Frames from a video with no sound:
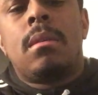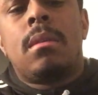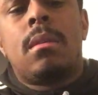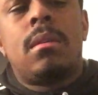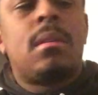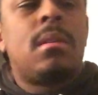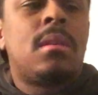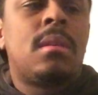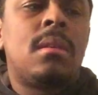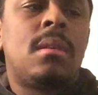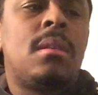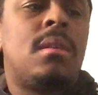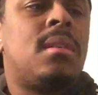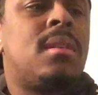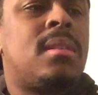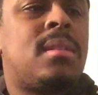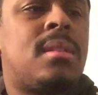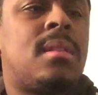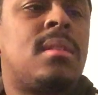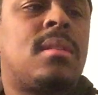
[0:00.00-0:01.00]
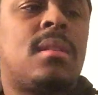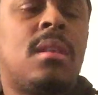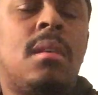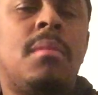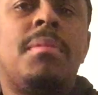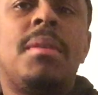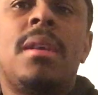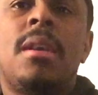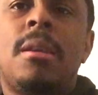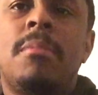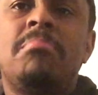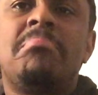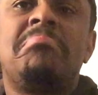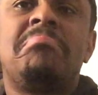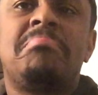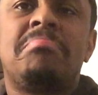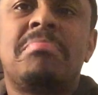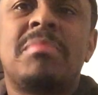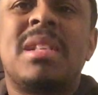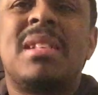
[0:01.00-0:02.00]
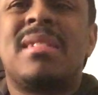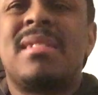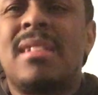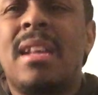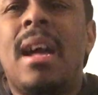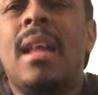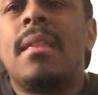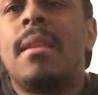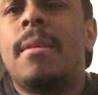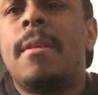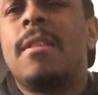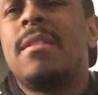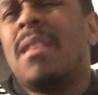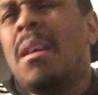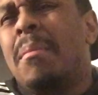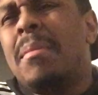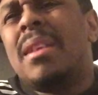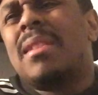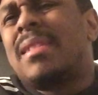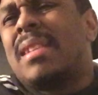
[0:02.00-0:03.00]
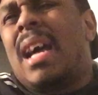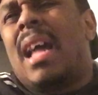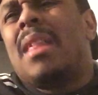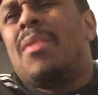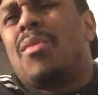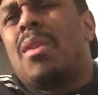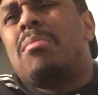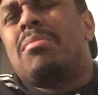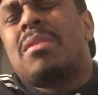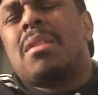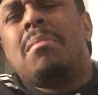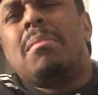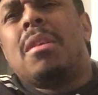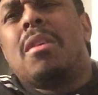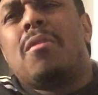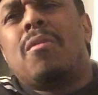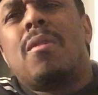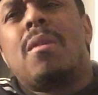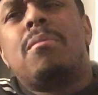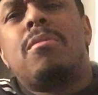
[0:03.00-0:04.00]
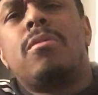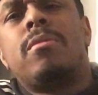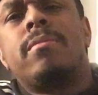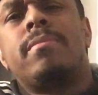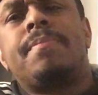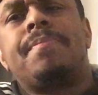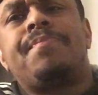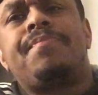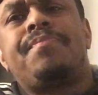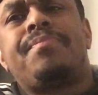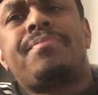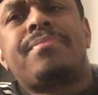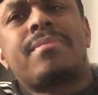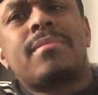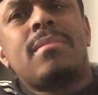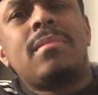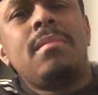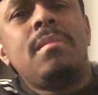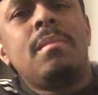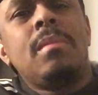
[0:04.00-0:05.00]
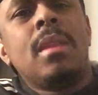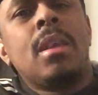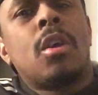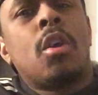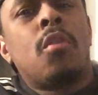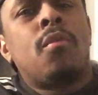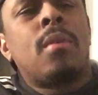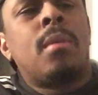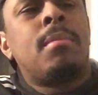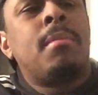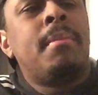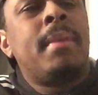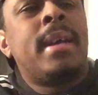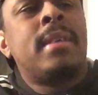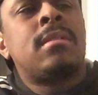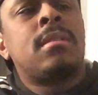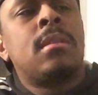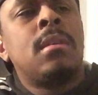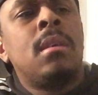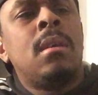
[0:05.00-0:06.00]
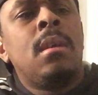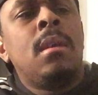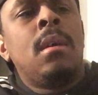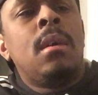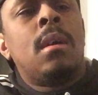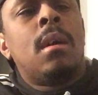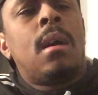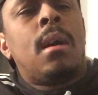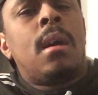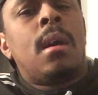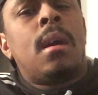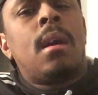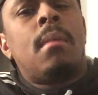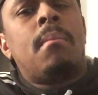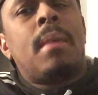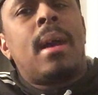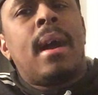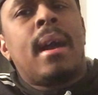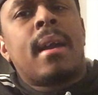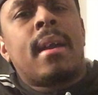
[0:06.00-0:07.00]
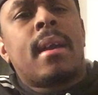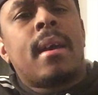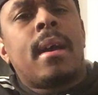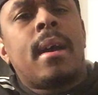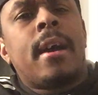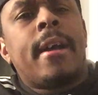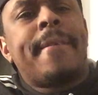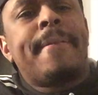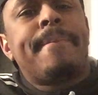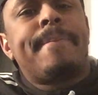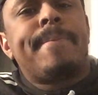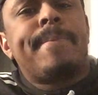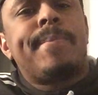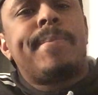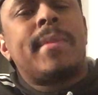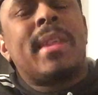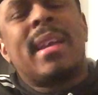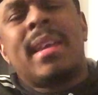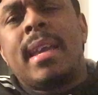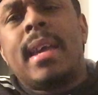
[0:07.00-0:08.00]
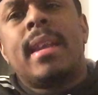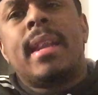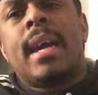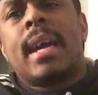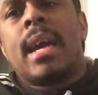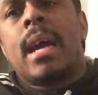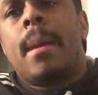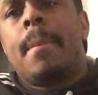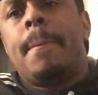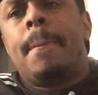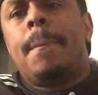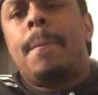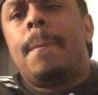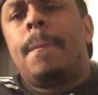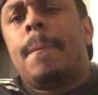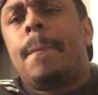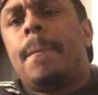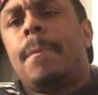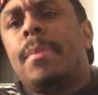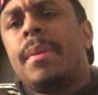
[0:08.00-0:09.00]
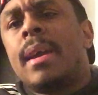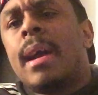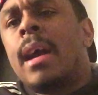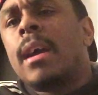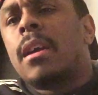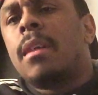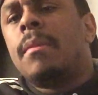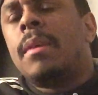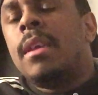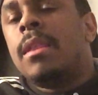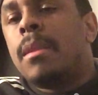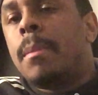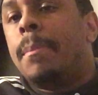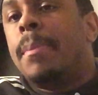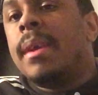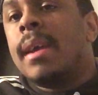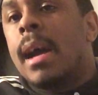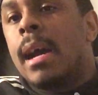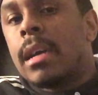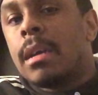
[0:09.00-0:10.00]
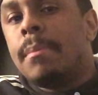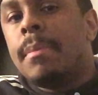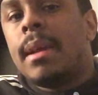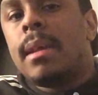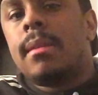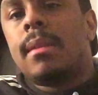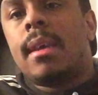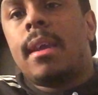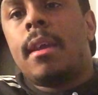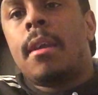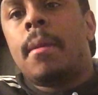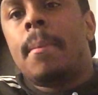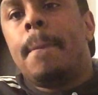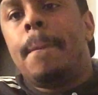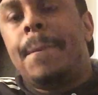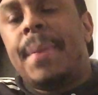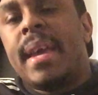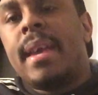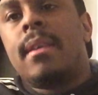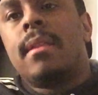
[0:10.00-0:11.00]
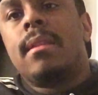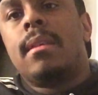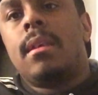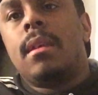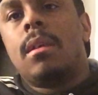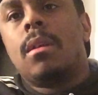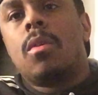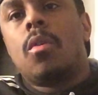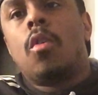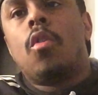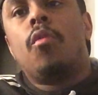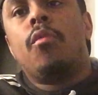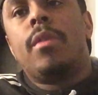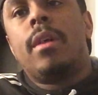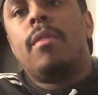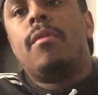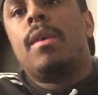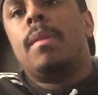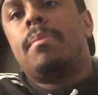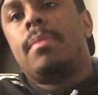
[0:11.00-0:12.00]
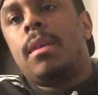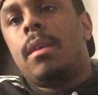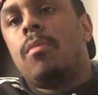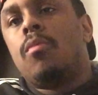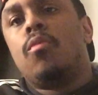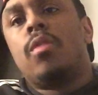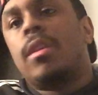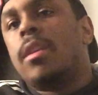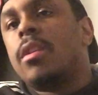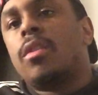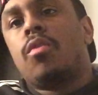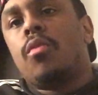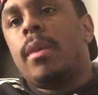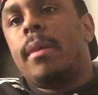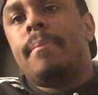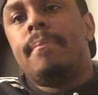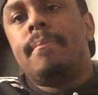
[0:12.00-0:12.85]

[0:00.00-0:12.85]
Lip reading: this is going to be a solid Rumble. It's going to be a good Rumble. Good Rumble match. I got either Bianca Belair, Bayley, or Rhea Ripley. One of the three.